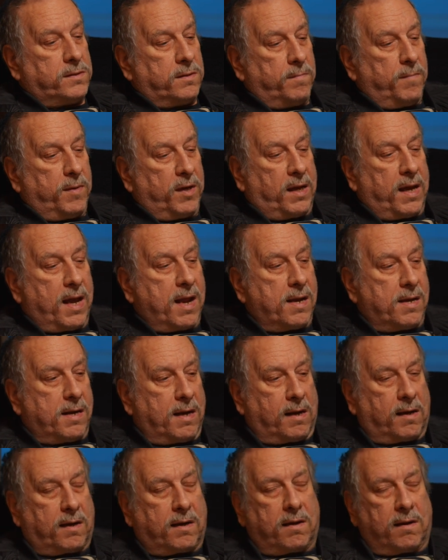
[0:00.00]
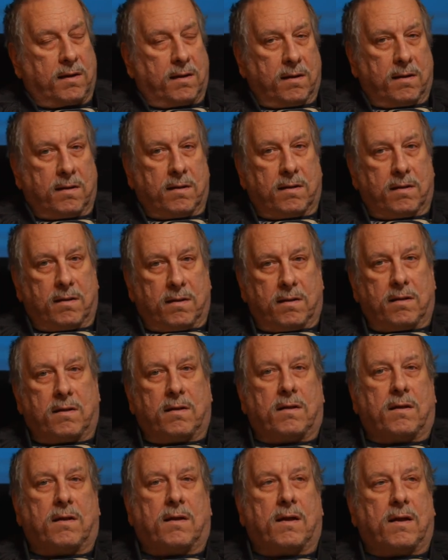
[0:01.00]
a mechanic.
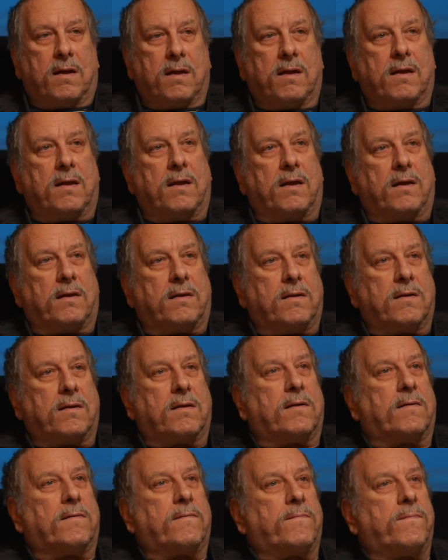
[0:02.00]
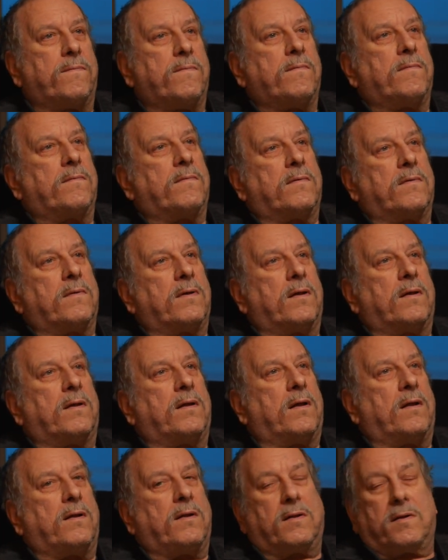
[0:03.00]
I had a
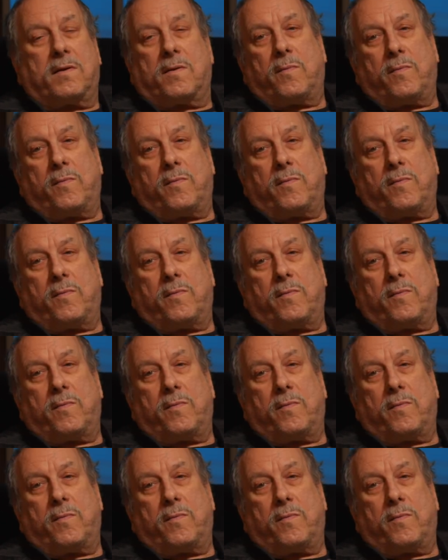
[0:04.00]
little